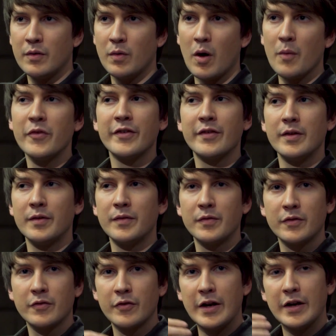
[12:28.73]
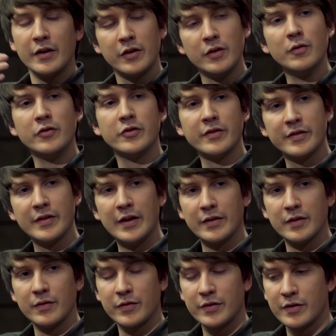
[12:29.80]
we're obviously creating huge
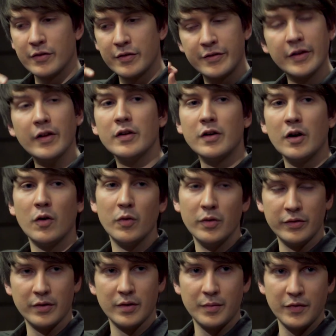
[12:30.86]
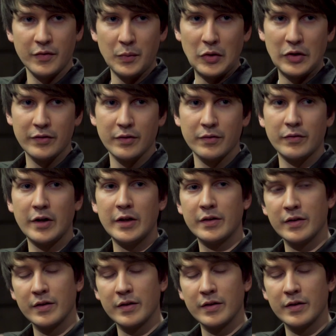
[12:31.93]
incentives to still go into the PvP zone, right?